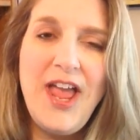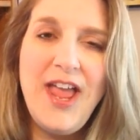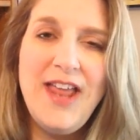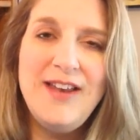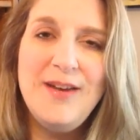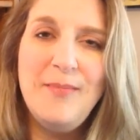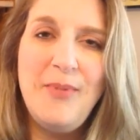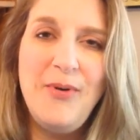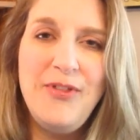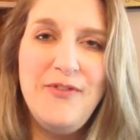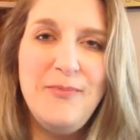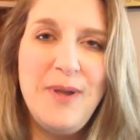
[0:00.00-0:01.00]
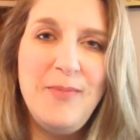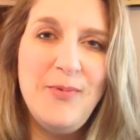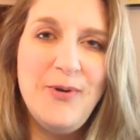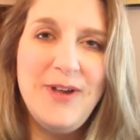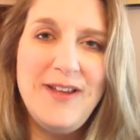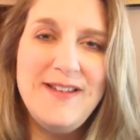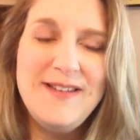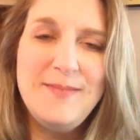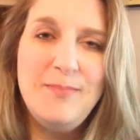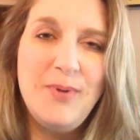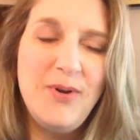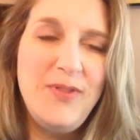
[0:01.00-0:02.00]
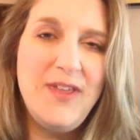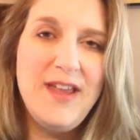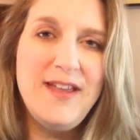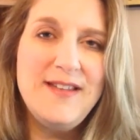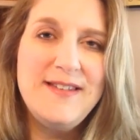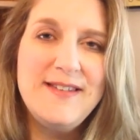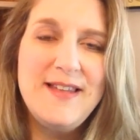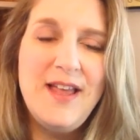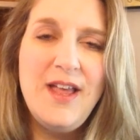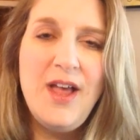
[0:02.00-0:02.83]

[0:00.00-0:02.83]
and both of my boys' birthdays